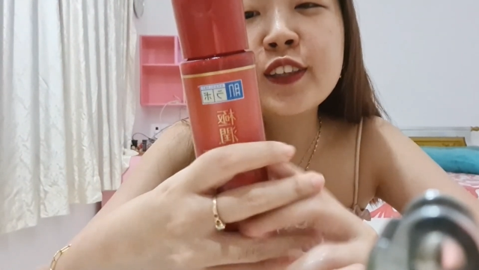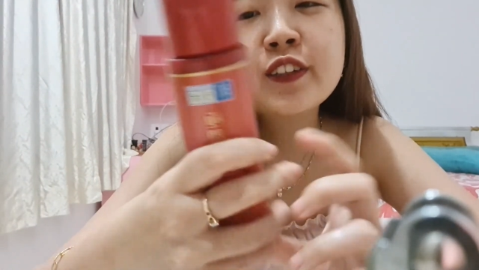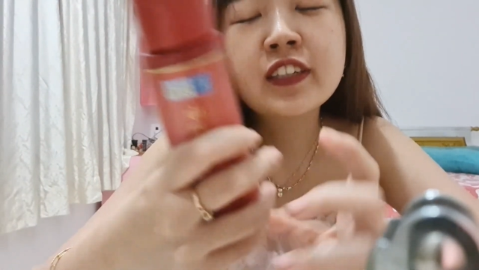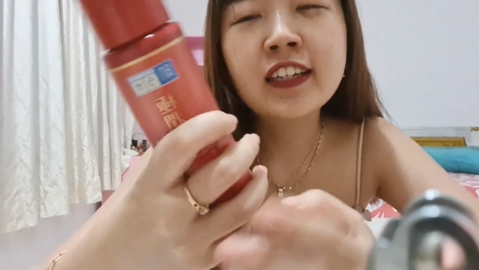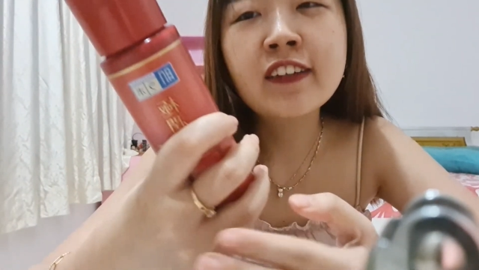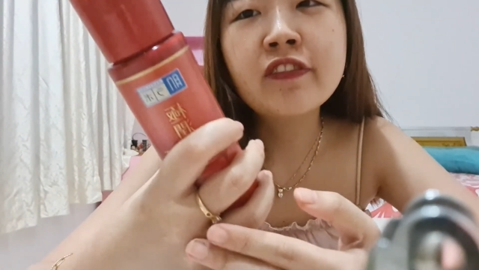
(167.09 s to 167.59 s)

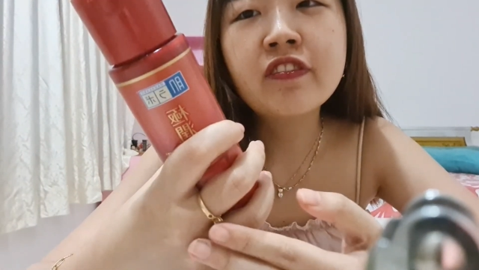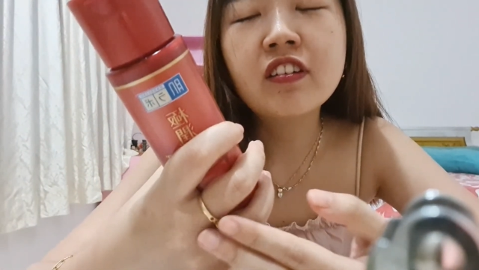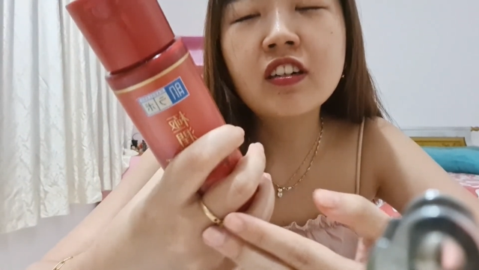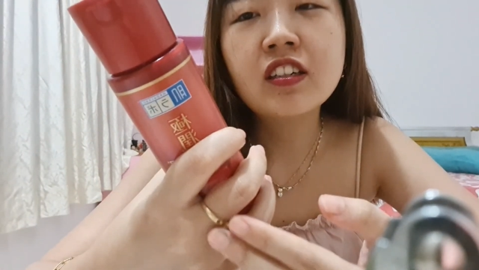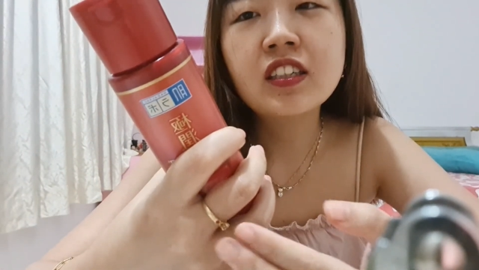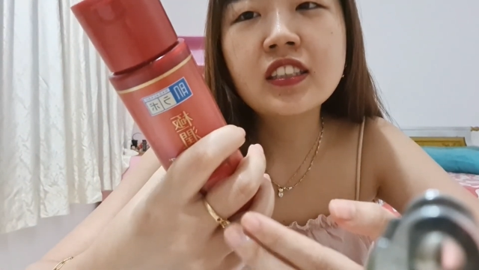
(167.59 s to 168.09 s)
looking
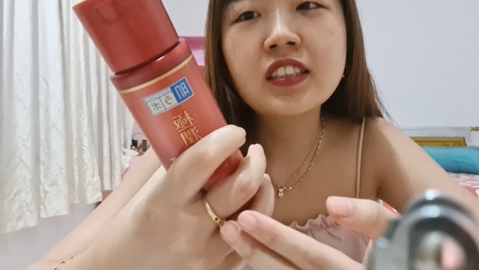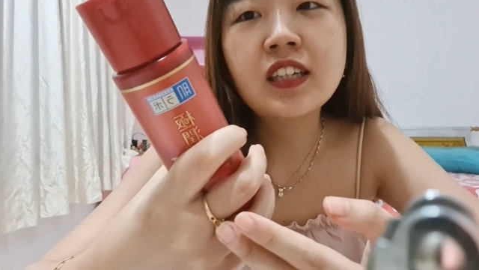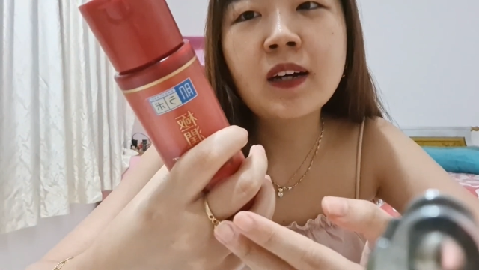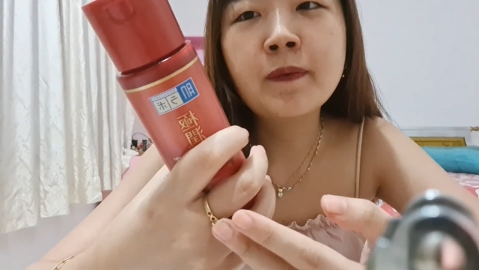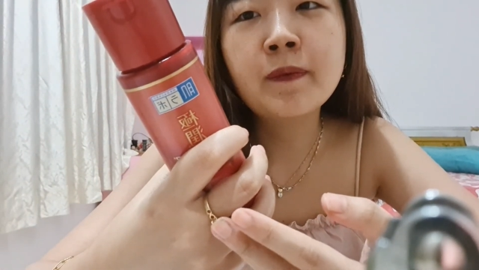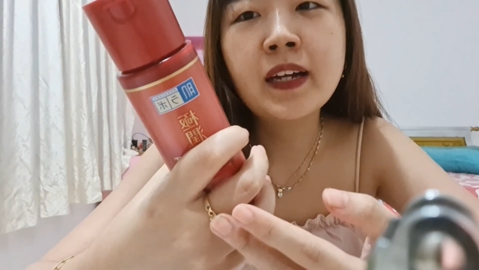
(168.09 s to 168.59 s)
for
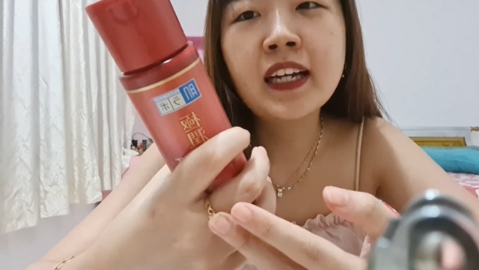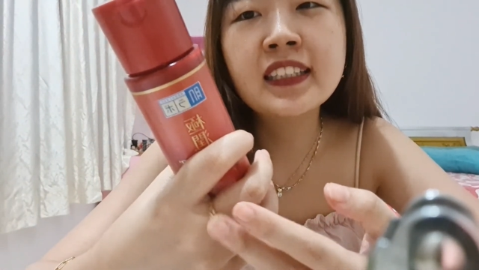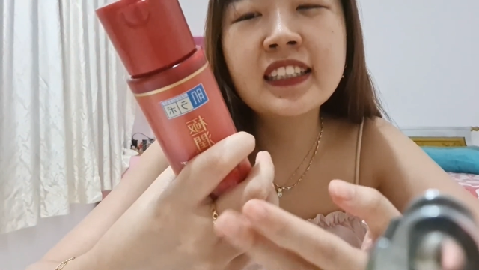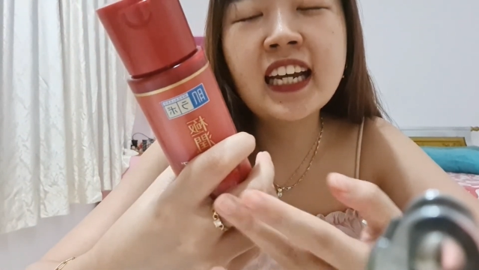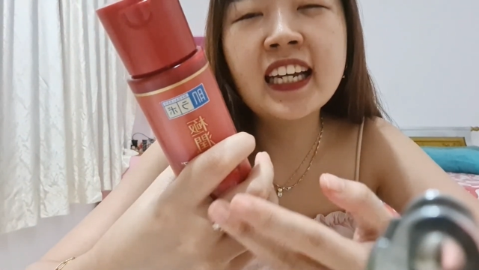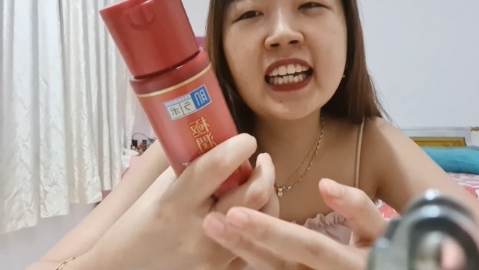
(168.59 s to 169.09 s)
some
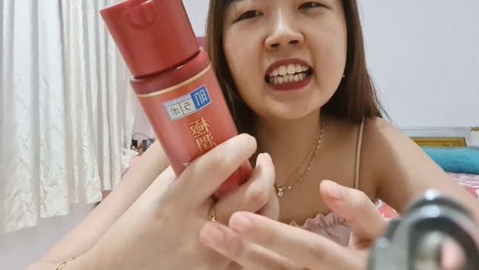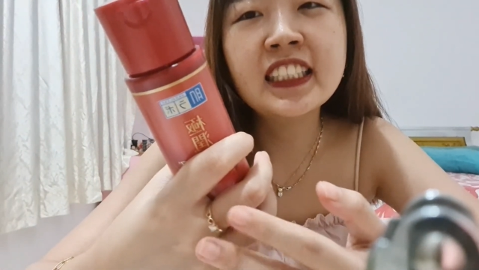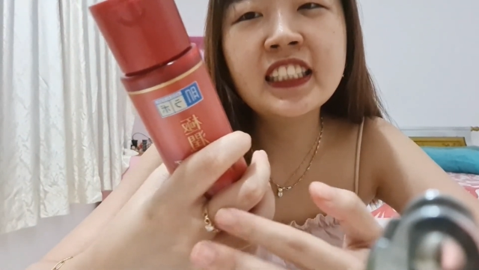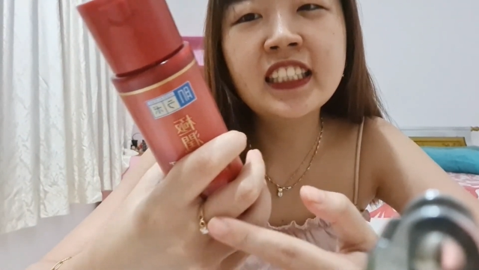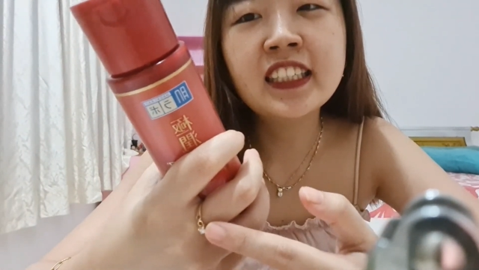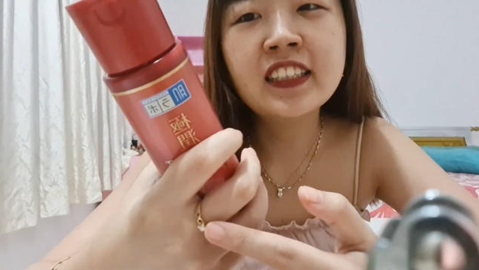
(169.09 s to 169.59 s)

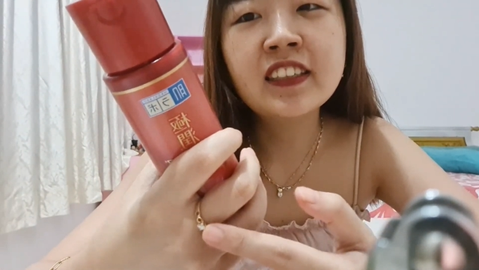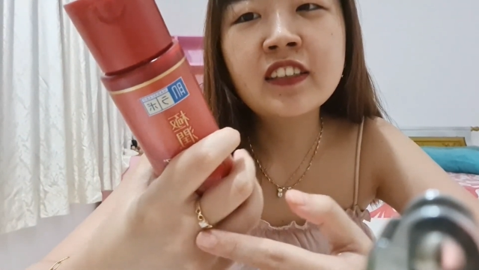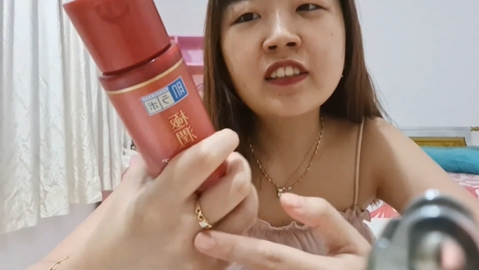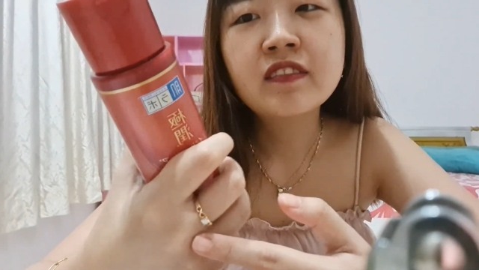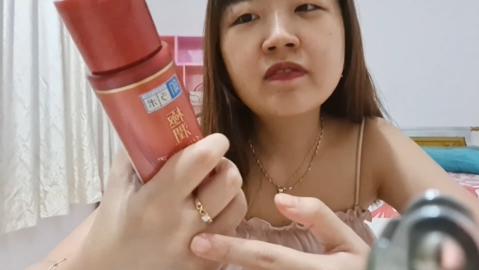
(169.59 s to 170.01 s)
anti-aging